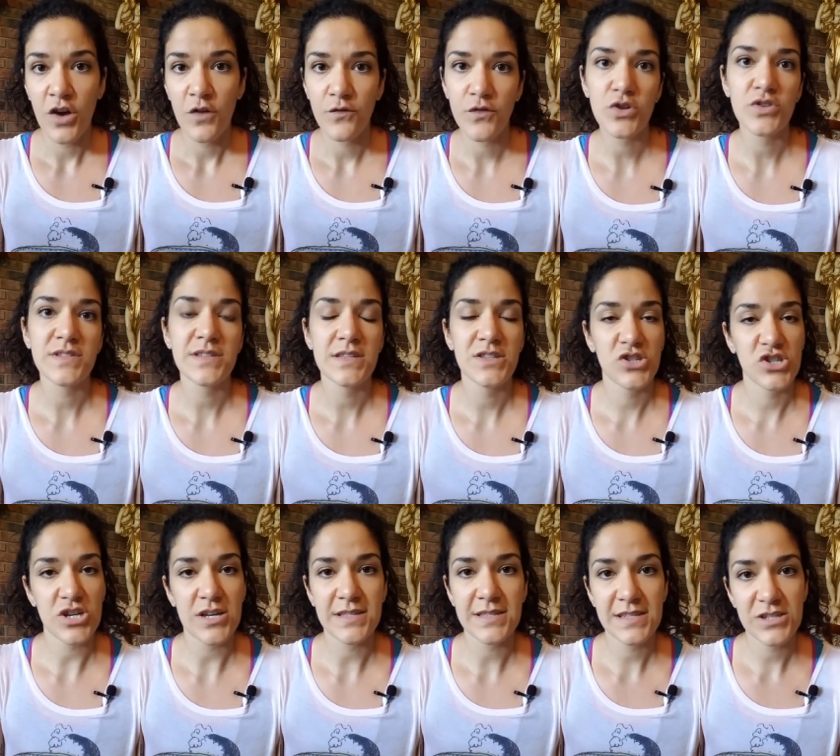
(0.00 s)
versus
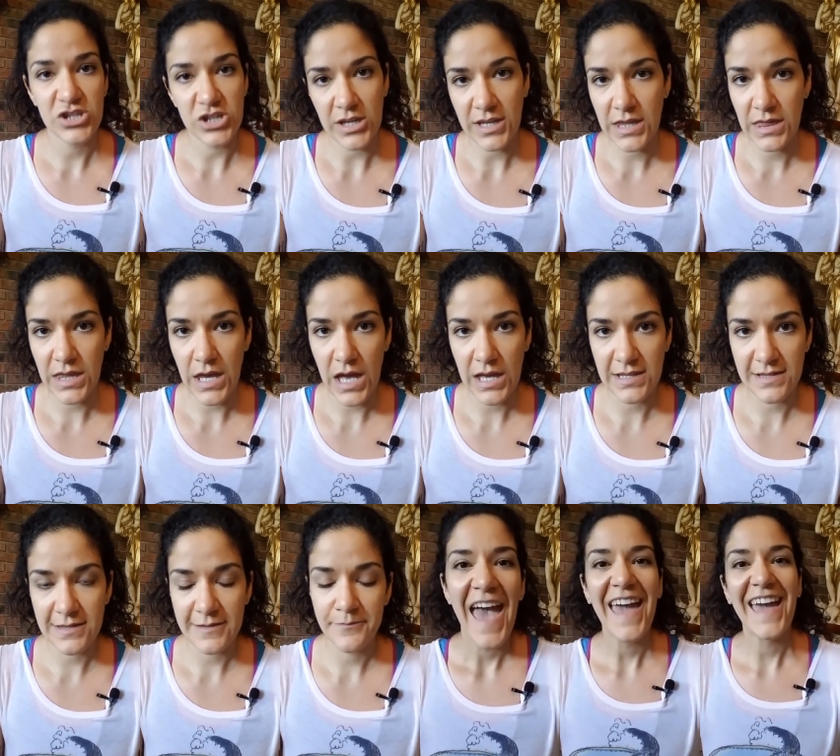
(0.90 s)
just chicken thighs.
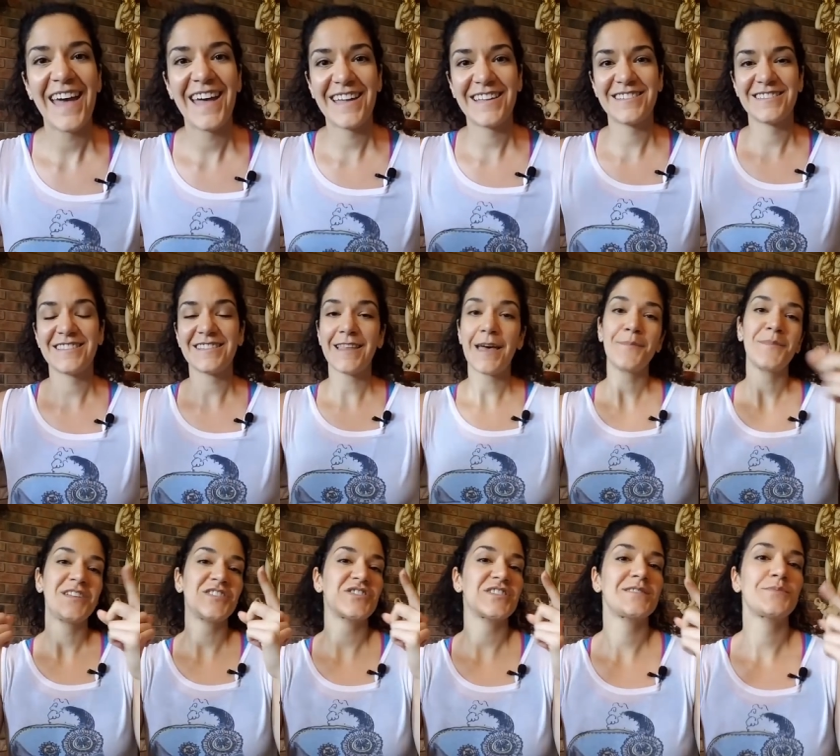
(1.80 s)
And let
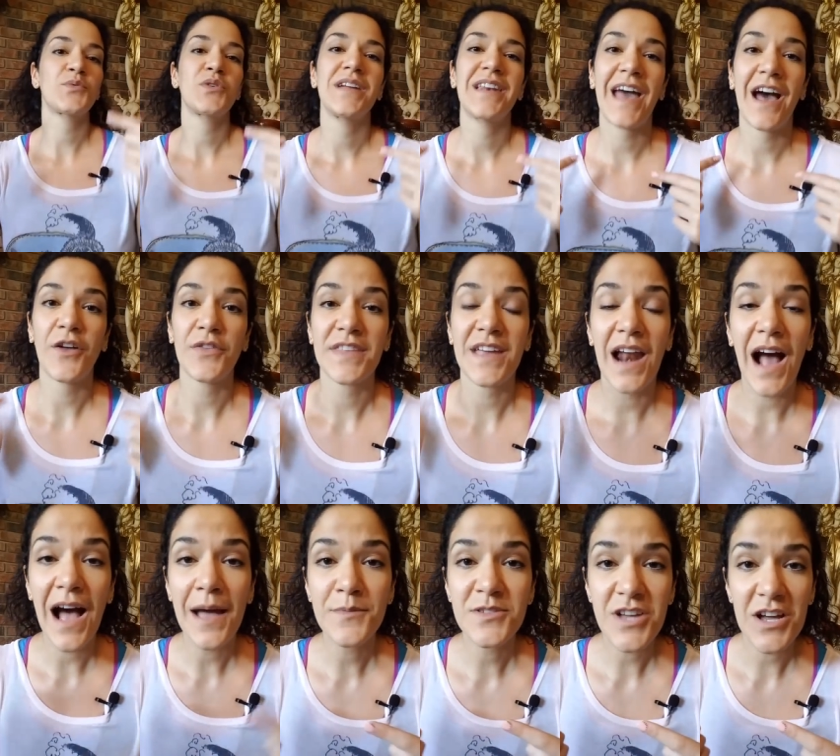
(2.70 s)
me just point out that
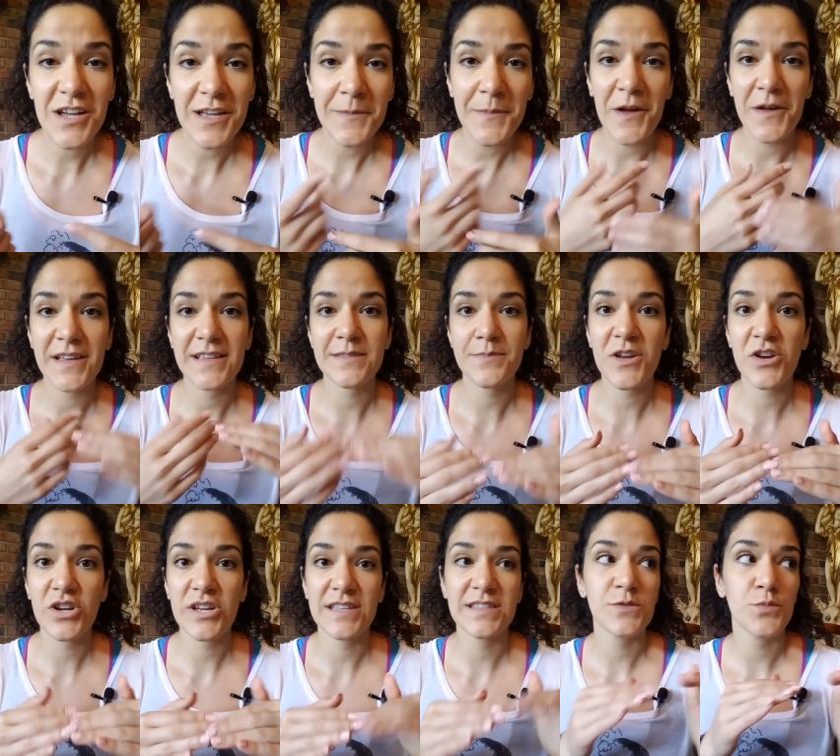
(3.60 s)
I'm talking about
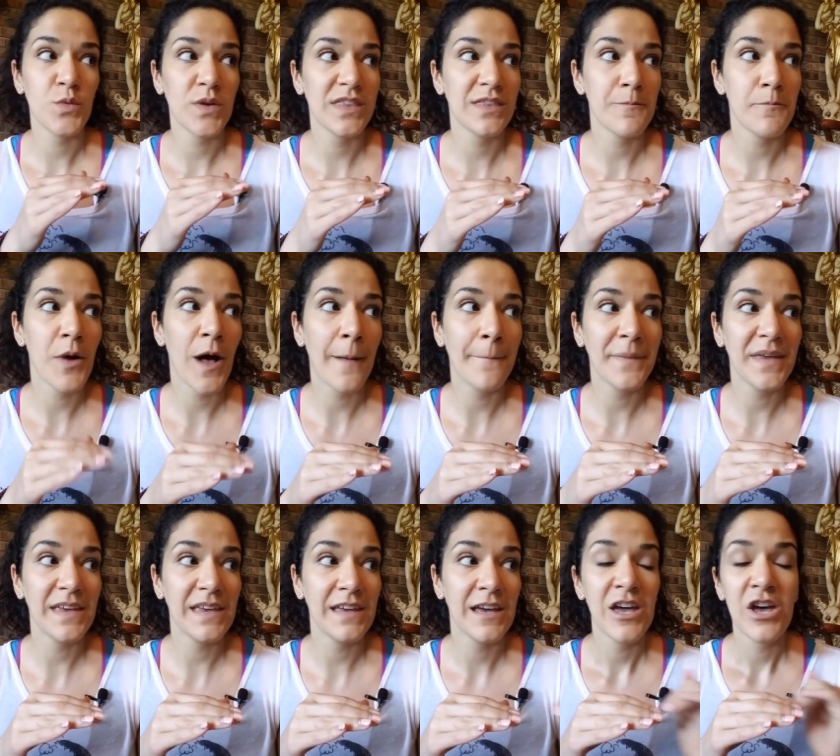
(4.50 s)
experience with
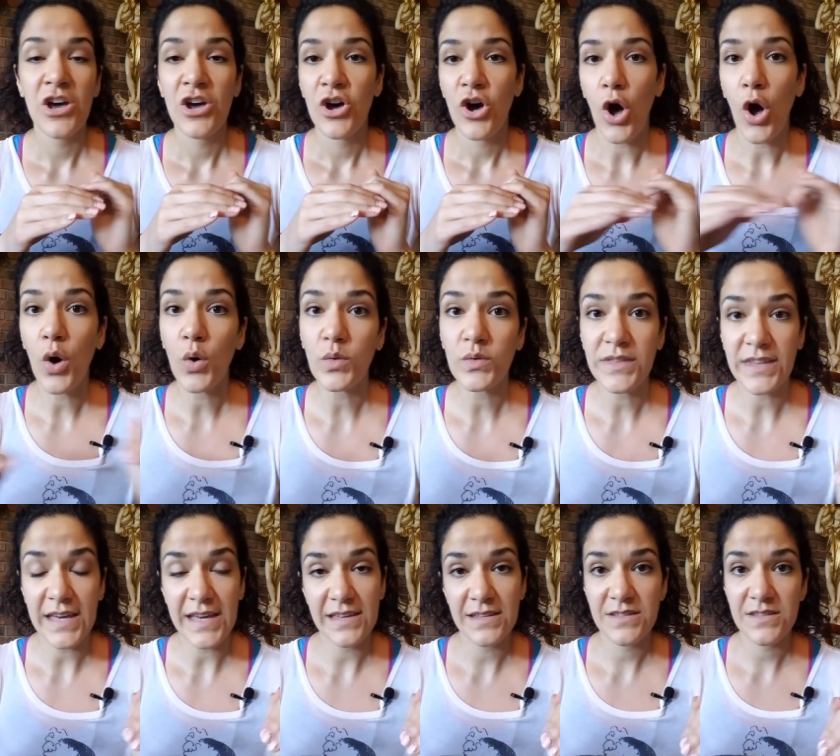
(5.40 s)
puppy
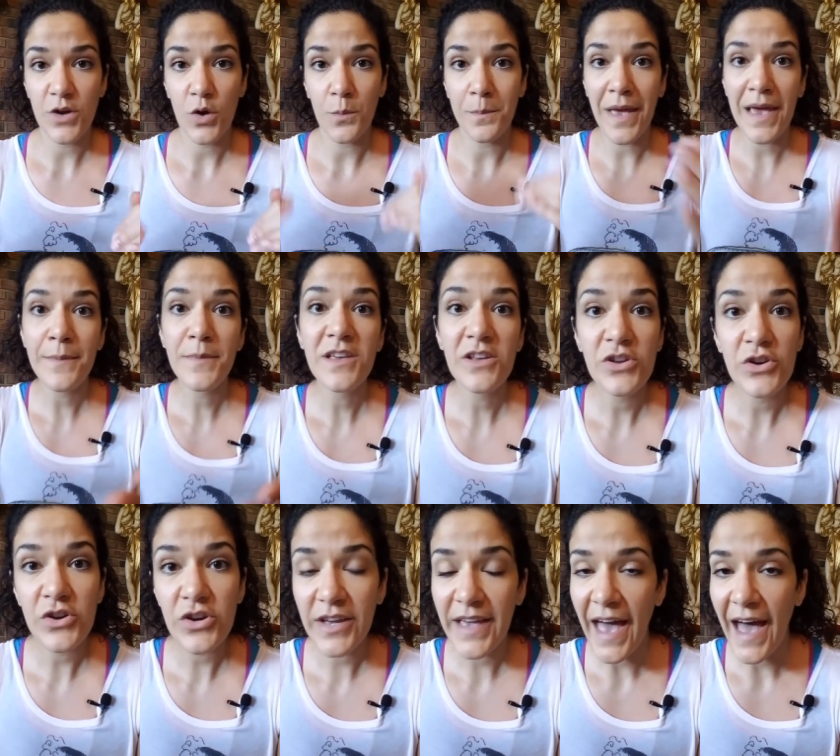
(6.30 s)
only. So maybe
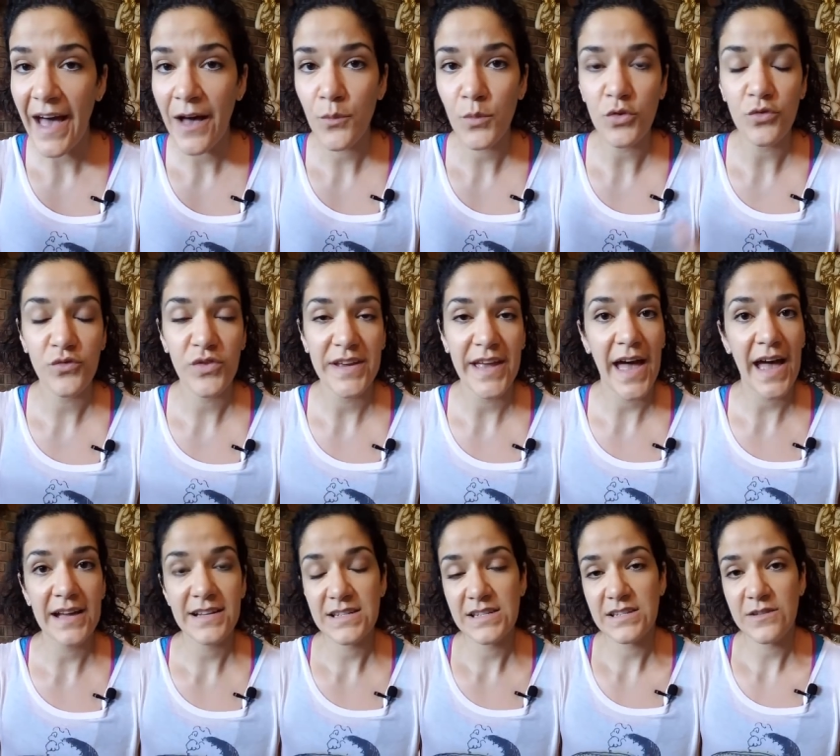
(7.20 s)
your cat will
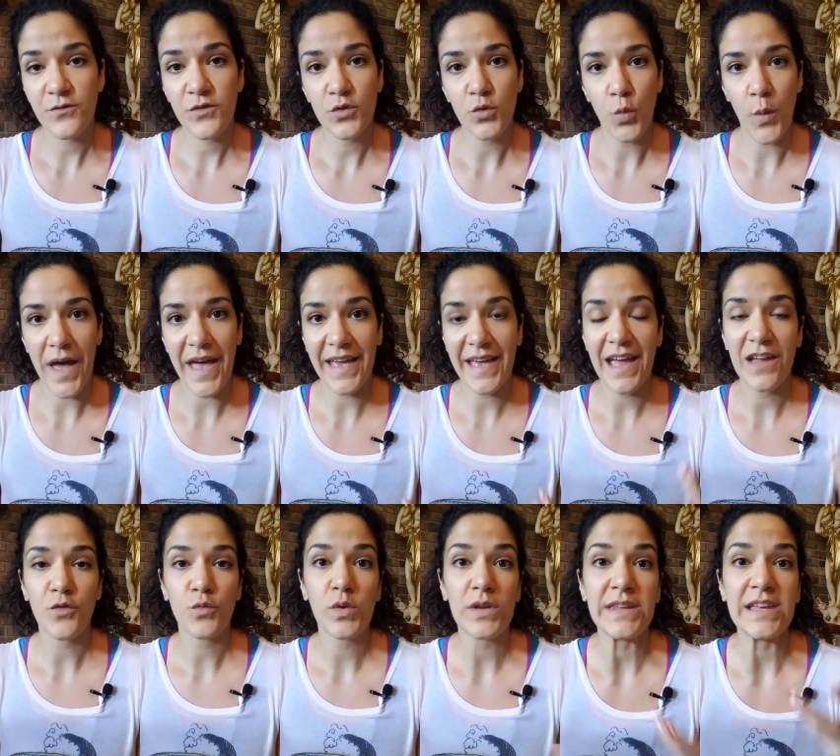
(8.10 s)
react a different way
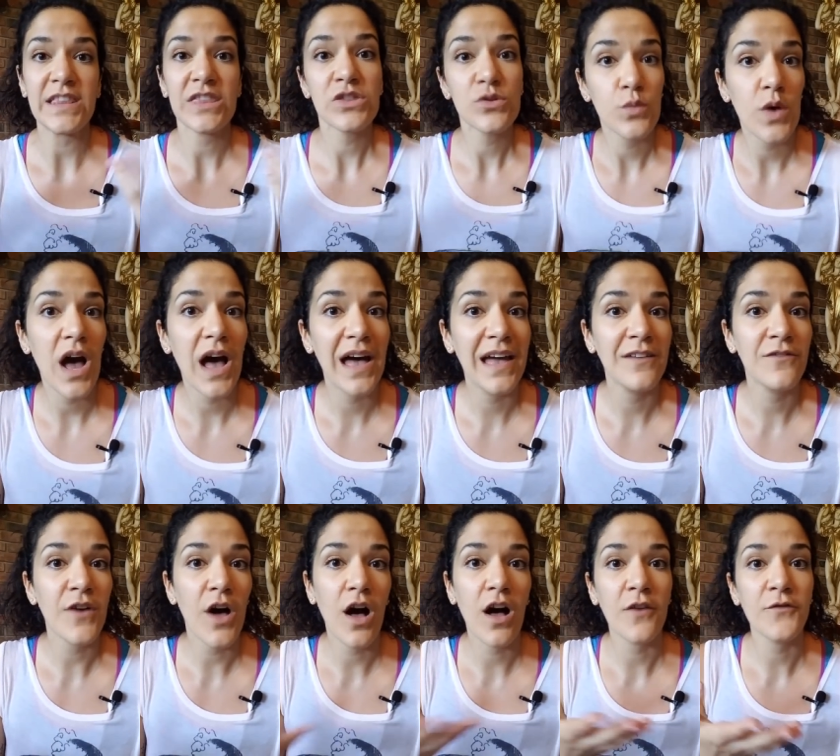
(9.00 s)
and really
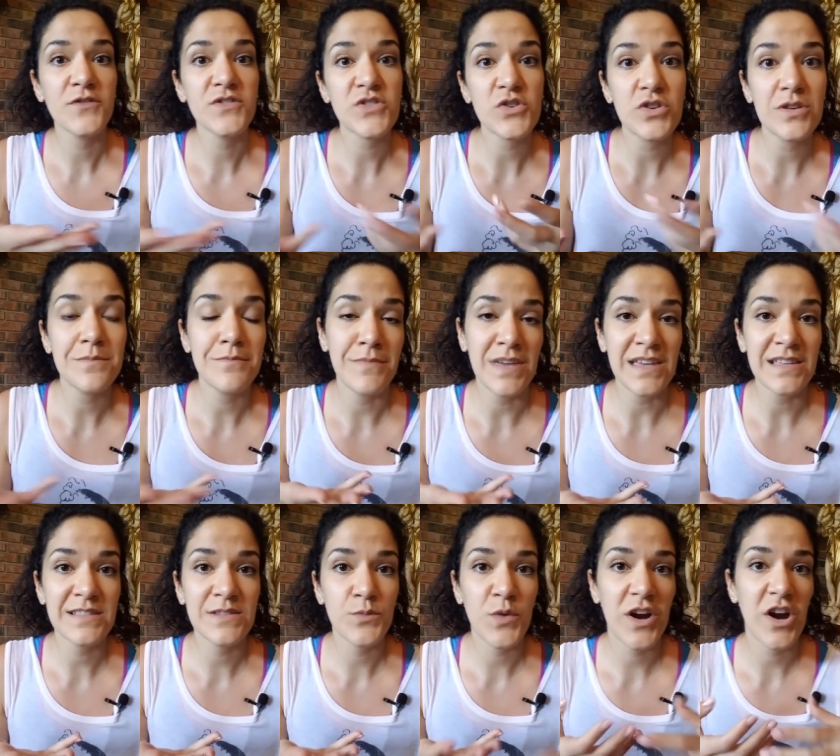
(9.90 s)
thrive off certain
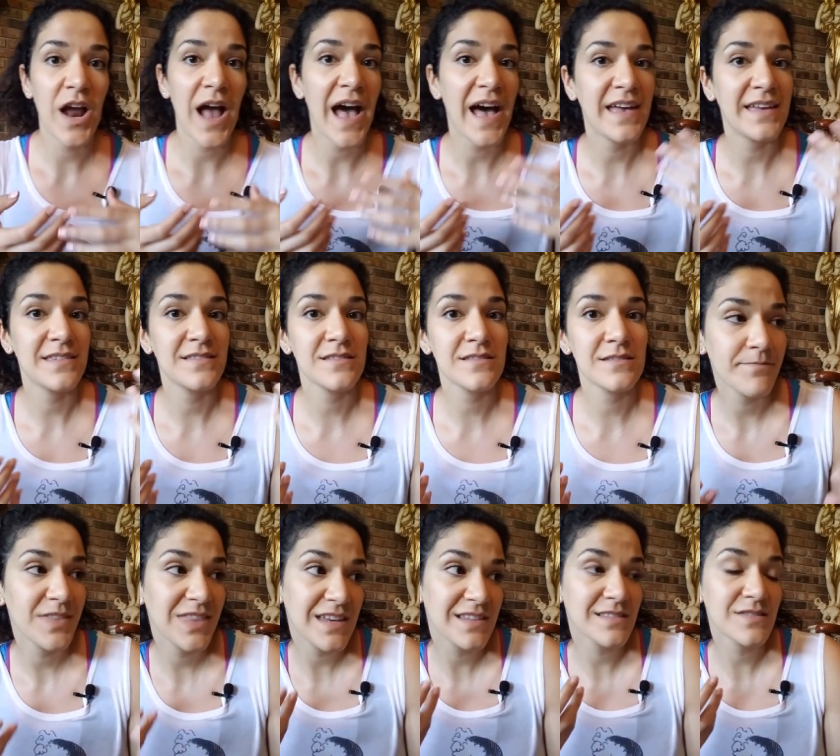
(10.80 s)
meats, whereas
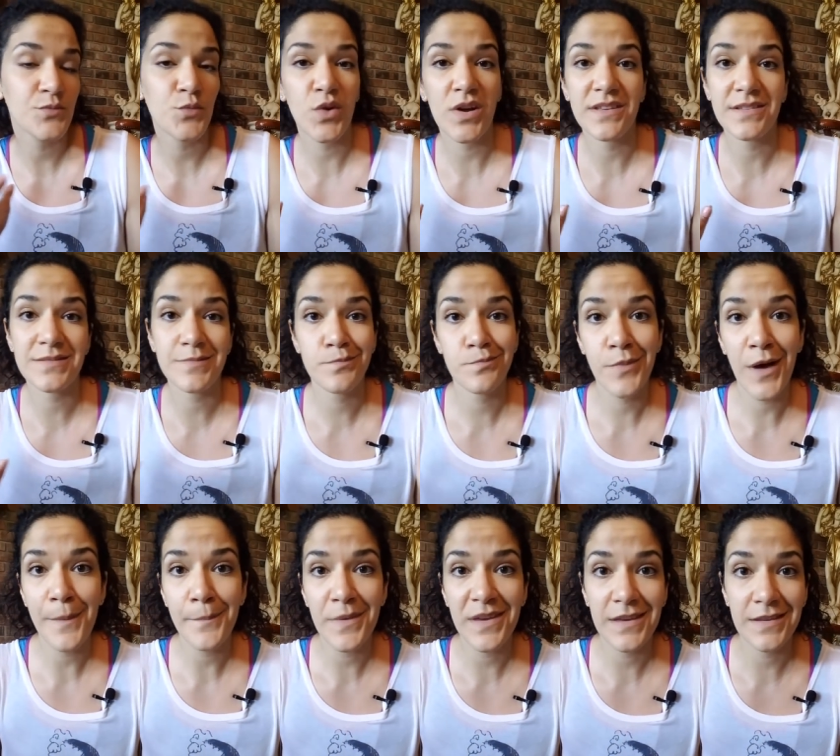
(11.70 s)
this was
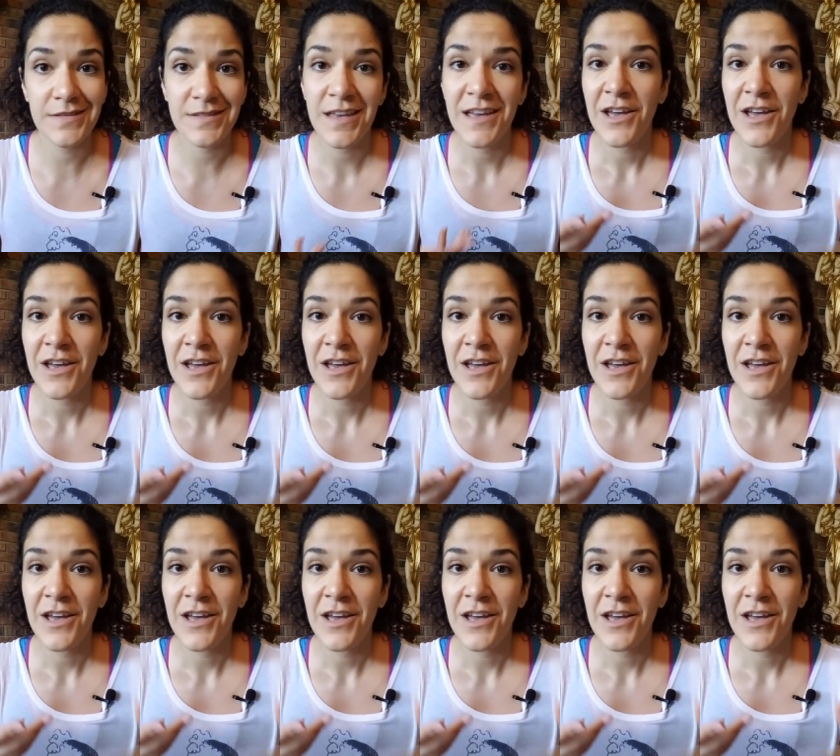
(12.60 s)
puppies